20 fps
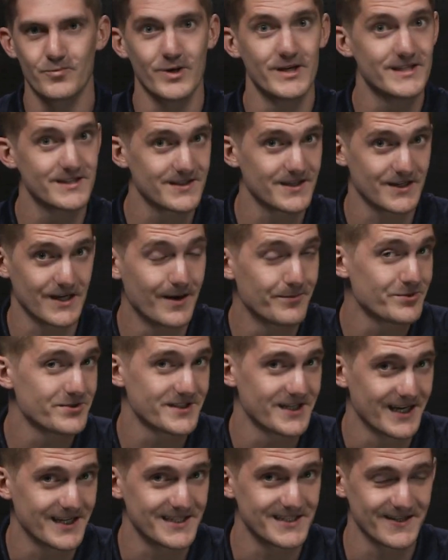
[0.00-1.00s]
waste a couple
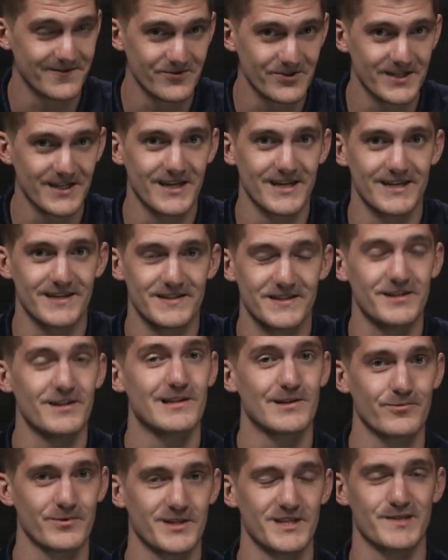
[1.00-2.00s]
seconds every day
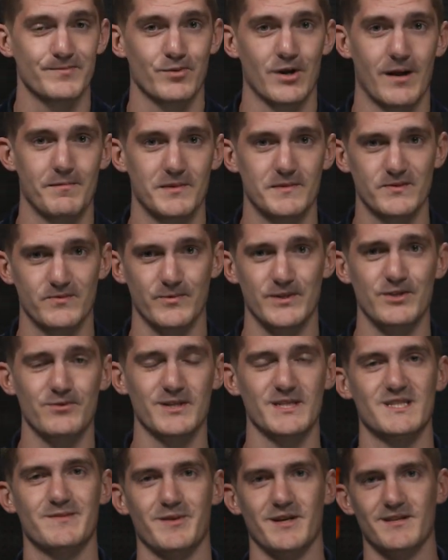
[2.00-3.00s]
dealing with these problems when you
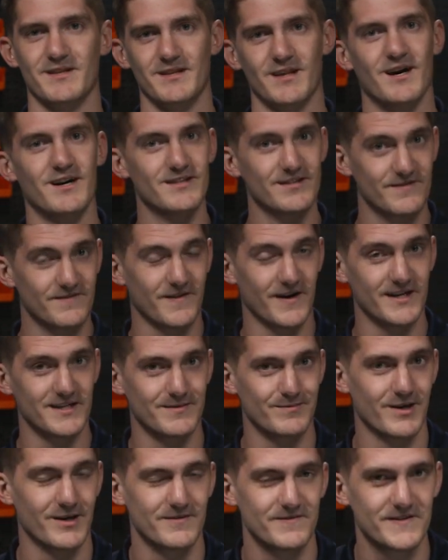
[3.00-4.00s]
can spend an undefined
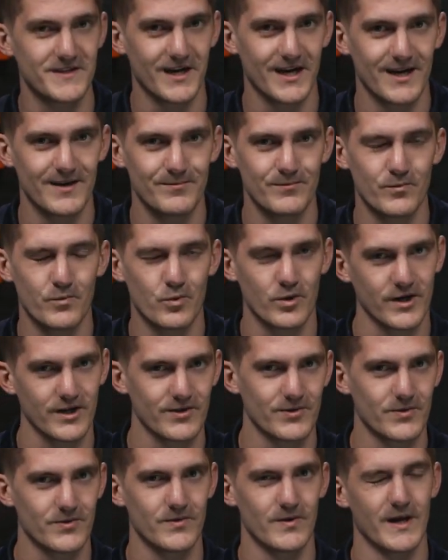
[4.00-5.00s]
amount of time
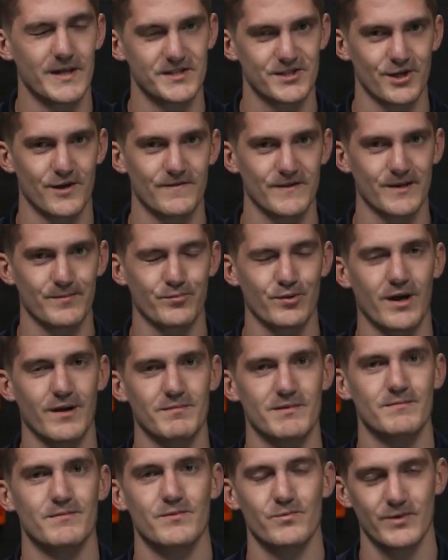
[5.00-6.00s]
working and solving a
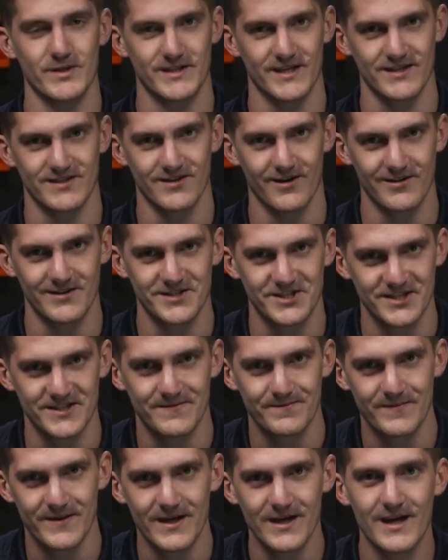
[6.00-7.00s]
problem with technology?
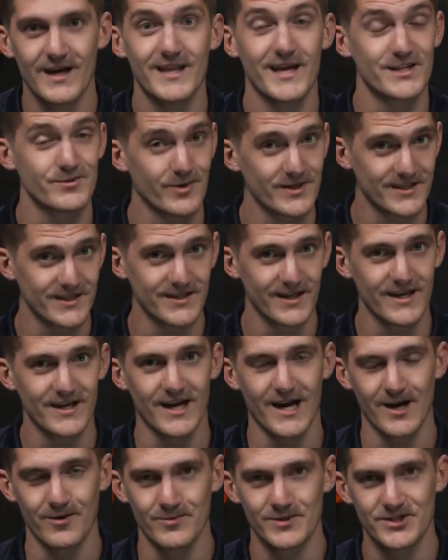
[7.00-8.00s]
That's why
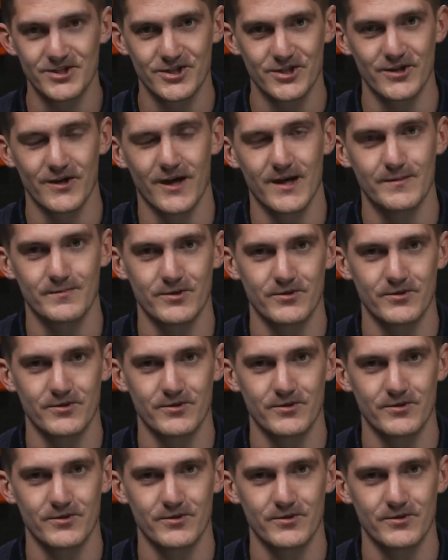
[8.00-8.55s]
today I want to show you how to